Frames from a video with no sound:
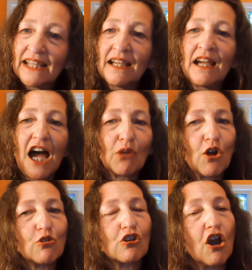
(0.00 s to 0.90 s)
I
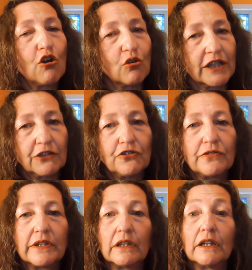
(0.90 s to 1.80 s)
won't go into
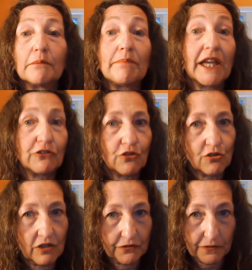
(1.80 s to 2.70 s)
the
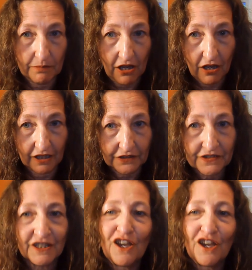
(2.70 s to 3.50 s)
Pandora's box